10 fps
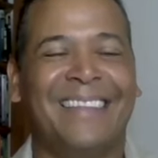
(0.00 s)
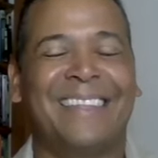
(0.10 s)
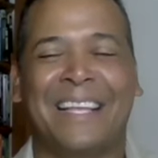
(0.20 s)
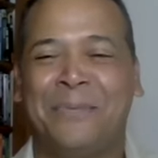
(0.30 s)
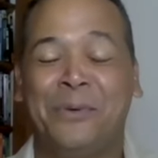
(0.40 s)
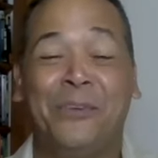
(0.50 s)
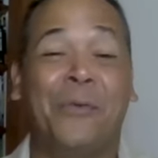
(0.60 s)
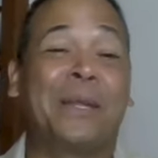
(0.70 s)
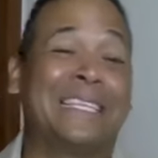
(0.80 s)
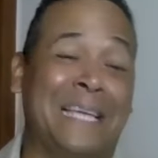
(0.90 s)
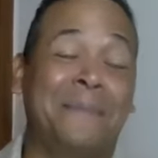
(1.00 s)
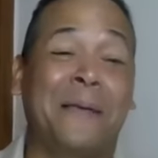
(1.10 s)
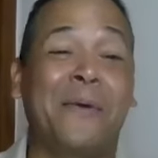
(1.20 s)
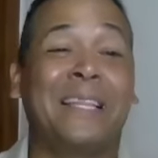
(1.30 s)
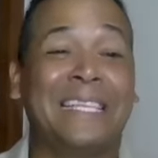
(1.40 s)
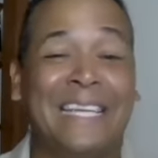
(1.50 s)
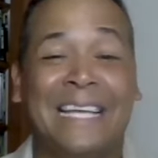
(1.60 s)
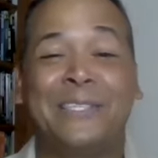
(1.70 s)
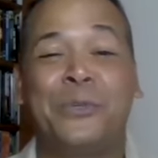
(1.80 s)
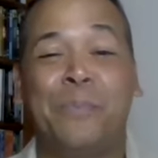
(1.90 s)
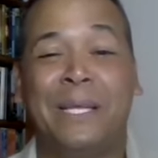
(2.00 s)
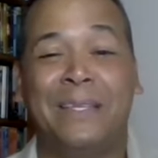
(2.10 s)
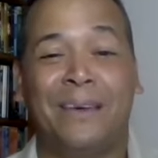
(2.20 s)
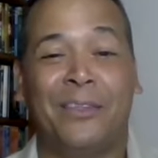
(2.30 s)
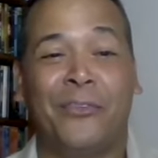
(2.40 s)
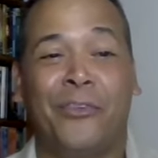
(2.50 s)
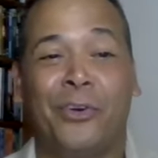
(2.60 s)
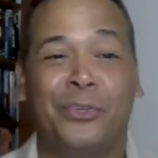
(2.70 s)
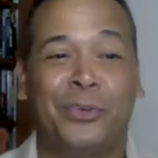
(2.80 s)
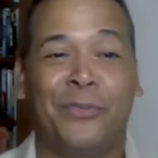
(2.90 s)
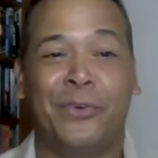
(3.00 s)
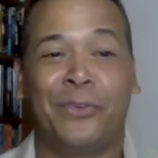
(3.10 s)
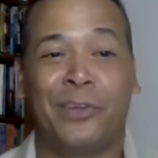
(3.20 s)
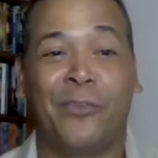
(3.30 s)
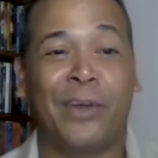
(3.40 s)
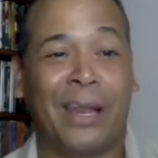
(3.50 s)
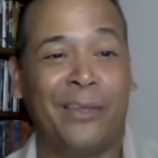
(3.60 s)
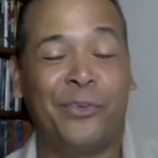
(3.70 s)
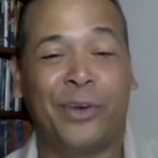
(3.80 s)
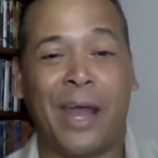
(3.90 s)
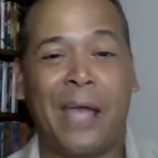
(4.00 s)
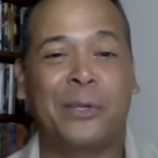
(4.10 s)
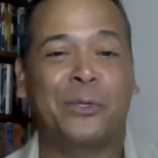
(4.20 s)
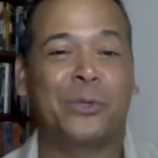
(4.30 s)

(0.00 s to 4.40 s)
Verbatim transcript: that's beautiful. But at the same time, you had the chance to meet another version of yourself, or at least your character.